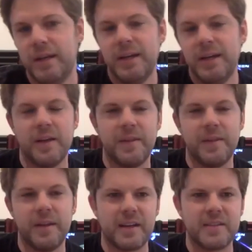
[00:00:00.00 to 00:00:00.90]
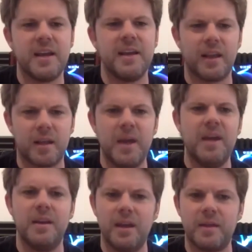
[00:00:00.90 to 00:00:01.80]
Yeah. And then the next day, like,
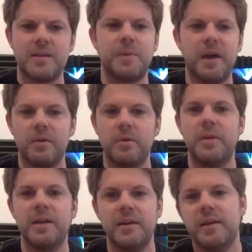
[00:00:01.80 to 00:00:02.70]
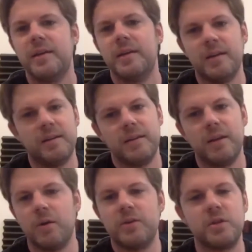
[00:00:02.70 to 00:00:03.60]
man, yeah, that's bothering me. And,
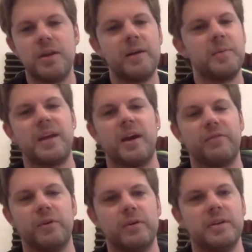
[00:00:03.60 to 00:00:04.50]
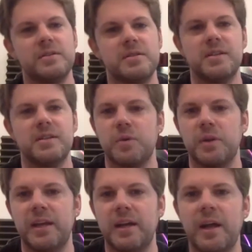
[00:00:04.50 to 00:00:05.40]
so you got to be careful is
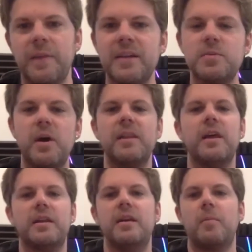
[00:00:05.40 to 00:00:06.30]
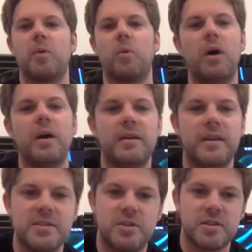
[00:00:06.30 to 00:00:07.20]
really it. And that's why like number one
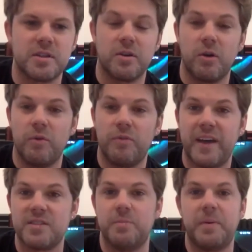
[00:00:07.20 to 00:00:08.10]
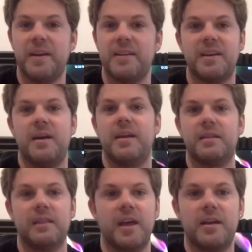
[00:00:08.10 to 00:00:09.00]
is just a good old fashioned pentatonic
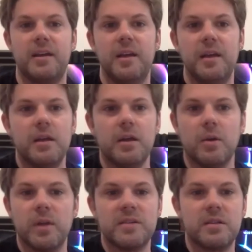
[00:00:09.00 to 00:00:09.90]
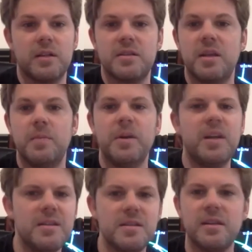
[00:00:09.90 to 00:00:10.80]
lick. Yeah. Let's keep it
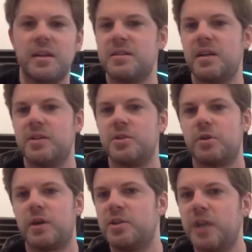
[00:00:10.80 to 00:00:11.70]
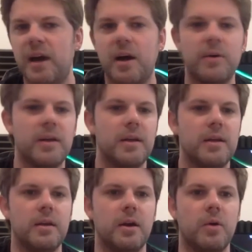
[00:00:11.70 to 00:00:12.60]
easy. Let's not stretch out,
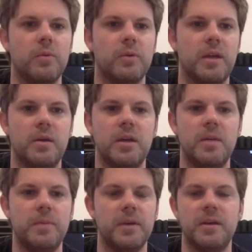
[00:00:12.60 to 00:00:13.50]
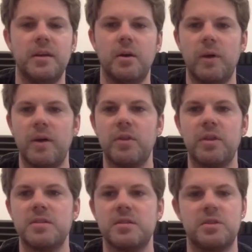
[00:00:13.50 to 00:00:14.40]
keep it,
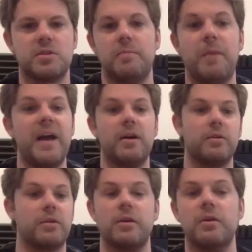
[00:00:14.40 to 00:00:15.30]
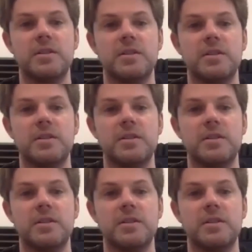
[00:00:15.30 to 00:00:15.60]
everything's just a minor third is the